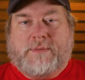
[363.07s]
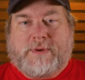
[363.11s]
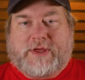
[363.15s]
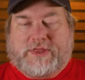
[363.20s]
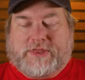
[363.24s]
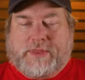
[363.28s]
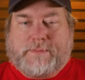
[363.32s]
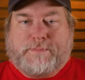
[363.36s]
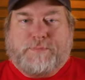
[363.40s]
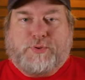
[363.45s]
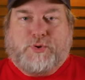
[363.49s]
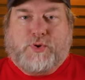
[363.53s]
about
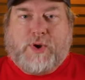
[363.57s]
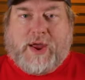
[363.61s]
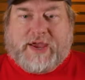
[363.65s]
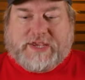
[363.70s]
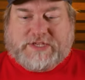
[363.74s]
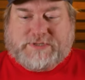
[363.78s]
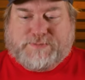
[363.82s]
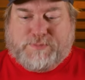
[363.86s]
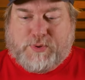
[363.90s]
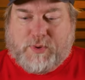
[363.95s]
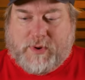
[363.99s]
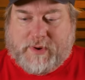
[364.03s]
the
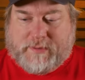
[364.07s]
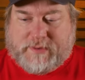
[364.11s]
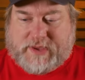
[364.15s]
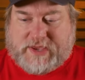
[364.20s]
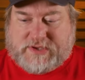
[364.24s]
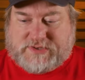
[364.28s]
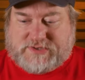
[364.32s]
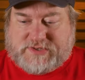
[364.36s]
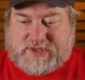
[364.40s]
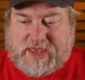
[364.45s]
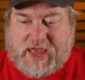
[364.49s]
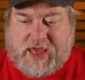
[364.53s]
price point
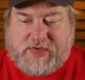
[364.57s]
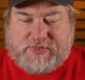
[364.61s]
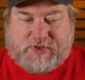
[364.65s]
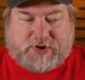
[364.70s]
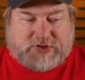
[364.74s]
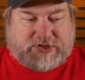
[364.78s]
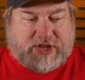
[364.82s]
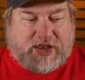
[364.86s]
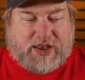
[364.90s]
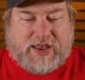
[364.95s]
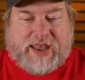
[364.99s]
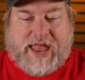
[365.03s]
because
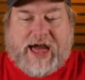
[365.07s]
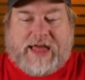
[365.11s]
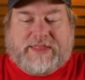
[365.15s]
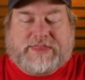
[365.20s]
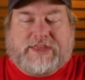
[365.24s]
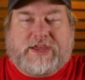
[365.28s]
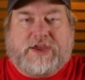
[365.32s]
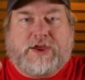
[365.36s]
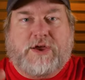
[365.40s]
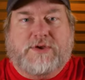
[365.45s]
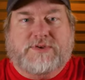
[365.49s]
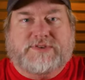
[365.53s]
there's a lot
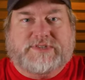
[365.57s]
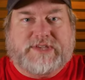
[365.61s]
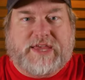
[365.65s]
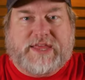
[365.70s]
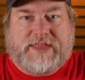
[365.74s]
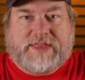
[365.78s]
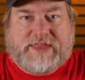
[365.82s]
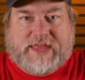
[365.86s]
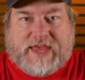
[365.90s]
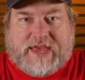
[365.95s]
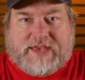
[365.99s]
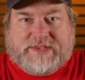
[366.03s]
that goes
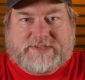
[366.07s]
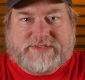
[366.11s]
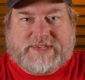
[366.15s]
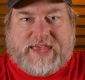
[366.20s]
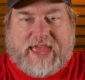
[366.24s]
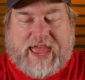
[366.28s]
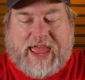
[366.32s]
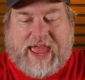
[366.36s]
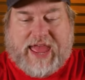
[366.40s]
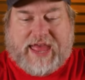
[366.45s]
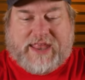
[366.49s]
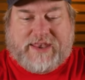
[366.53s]
in this,
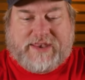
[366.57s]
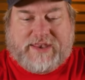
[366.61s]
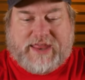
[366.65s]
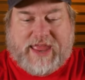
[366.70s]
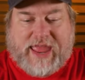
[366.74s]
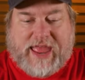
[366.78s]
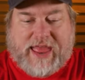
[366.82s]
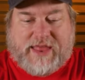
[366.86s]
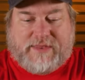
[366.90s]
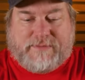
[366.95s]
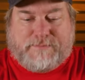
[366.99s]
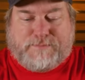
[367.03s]
and
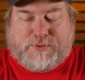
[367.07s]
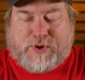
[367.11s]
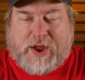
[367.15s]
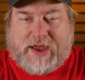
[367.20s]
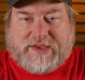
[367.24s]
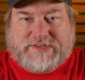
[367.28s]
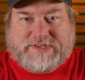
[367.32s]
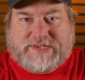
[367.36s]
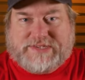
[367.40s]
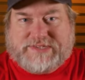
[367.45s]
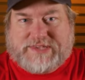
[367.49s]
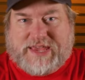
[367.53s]

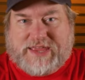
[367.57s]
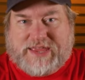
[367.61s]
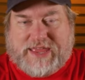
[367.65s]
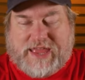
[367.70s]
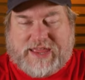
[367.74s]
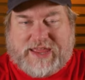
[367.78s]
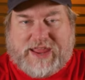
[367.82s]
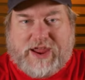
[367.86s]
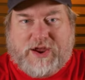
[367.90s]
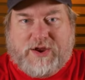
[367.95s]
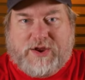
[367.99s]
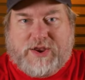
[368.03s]
prices can
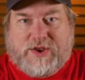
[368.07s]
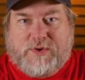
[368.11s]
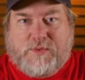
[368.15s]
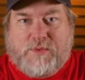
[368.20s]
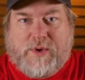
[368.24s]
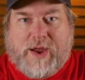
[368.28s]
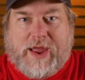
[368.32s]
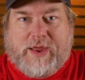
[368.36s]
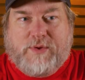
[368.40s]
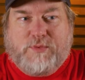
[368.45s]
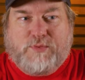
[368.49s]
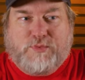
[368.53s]
get carried
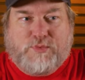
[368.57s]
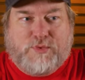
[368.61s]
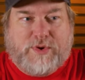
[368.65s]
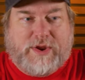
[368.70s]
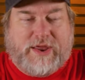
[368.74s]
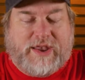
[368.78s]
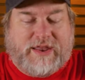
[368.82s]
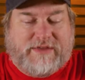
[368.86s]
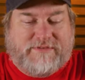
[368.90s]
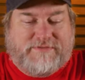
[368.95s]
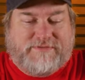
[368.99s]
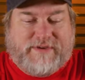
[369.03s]
away
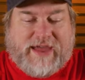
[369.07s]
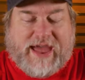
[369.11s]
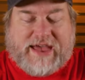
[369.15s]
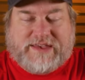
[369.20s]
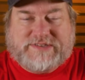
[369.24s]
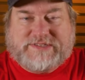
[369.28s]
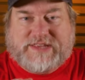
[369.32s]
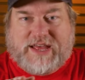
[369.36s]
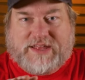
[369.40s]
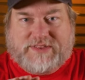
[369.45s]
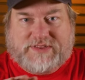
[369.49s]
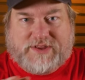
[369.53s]
really
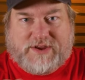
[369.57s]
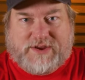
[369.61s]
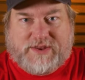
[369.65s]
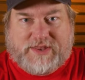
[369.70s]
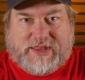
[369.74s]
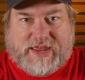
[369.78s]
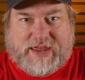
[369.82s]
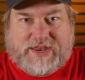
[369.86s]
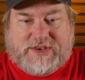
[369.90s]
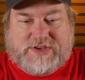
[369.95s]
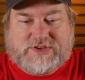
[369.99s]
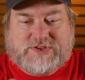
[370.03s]
fast out there in
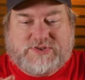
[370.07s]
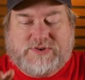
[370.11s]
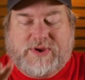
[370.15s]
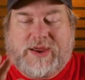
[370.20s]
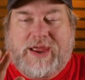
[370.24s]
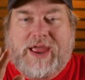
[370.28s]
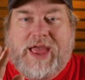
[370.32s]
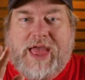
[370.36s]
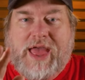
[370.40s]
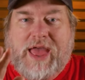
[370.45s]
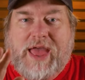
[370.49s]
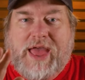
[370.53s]
the
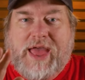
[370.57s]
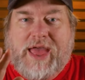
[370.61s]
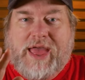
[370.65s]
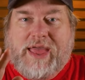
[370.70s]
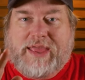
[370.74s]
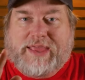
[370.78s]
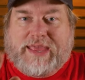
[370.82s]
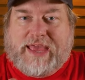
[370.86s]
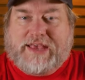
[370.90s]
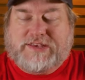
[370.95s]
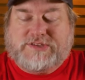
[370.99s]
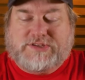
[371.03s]
industry.
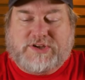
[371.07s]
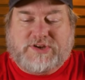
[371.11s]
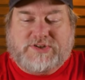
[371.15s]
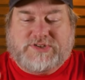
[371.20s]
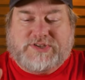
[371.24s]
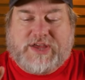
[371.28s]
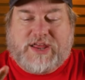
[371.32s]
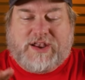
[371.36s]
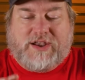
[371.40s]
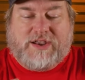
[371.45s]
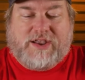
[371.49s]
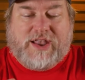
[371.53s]
Kessler's
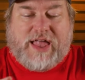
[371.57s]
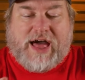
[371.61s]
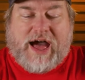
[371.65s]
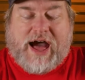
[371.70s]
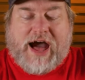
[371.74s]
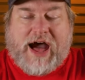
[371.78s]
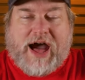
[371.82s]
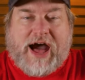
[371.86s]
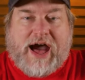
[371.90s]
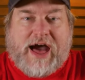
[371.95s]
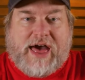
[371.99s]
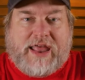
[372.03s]
done a
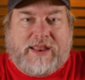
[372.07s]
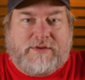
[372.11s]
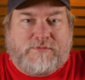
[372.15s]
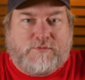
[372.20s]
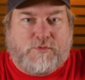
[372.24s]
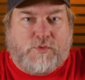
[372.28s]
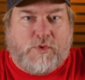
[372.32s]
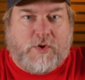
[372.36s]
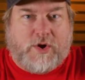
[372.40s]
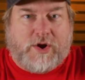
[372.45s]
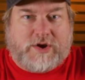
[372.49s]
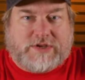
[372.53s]
lot of
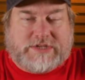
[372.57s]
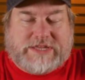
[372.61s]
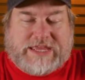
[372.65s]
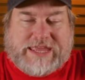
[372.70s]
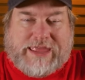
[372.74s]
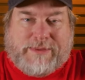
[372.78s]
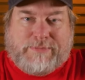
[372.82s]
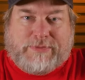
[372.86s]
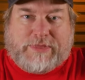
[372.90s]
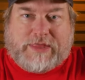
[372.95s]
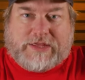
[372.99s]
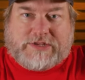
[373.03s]
work to
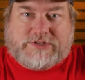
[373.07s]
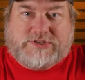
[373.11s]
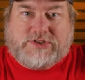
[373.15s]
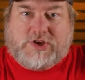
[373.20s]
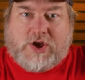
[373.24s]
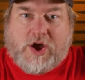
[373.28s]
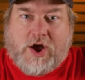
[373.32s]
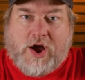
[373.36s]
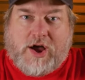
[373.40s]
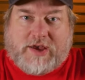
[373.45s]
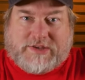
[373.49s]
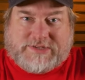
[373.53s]
keep this
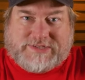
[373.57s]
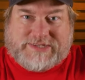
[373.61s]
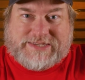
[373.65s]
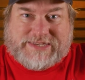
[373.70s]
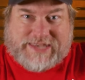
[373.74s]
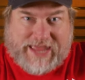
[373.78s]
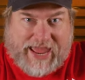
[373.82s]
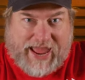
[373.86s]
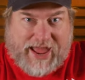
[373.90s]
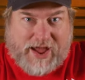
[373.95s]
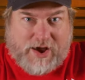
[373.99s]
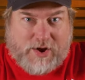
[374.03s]
cost
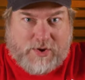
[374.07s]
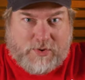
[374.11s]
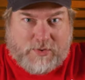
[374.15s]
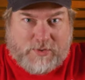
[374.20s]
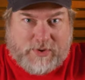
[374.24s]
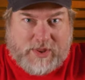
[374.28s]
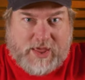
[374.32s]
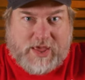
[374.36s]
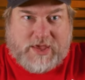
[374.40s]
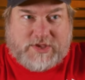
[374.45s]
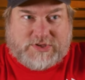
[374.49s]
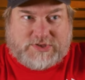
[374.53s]

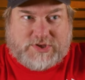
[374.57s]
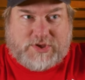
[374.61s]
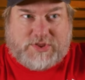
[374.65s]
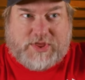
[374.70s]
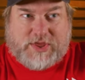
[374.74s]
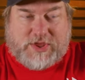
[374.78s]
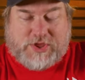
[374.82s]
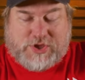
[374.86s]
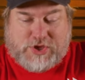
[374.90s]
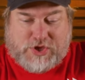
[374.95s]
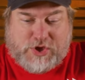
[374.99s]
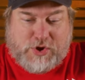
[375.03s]
down so
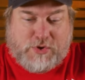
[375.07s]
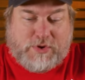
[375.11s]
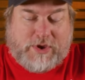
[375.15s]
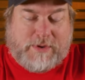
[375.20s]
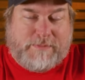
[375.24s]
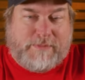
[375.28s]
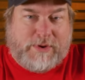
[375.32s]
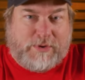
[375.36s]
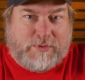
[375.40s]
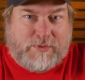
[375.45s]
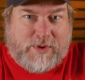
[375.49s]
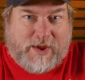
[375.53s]
that you
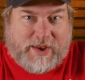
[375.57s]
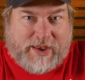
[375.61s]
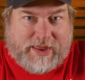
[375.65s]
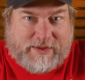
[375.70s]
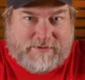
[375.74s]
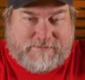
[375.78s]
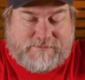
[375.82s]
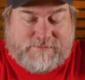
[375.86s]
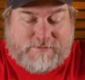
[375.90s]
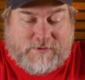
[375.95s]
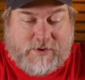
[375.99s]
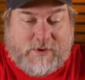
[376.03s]
can be
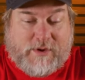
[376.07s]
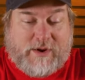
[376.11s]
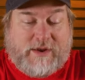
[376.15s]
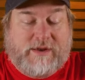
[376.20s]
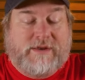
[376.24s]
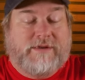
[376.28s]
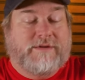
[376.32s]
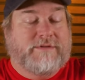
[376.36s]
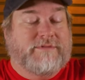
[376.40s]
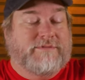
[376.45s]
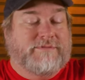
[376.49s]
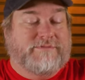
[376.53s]
running
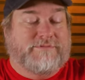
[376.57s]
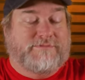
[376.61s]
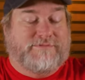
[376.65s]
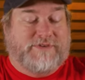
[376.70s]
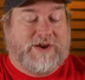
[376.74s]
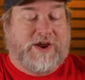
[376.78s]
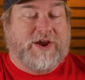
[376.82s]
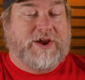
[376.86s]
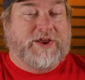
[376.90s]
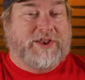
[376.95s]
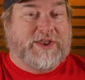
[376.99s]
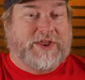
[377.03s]
for
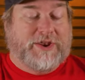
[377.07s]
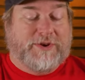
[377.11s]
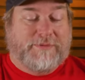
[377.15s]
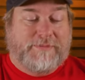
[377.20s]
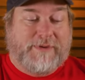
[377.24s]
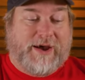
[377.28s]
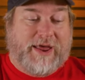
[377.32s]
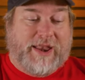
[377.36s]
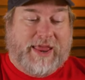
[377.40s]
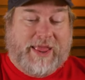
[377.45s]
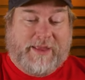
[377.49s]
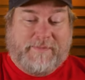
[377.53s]
very little
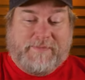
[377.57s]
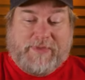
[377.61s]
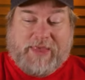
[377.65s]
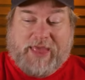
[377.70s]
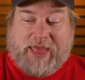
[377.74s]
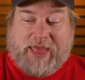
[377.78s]
money.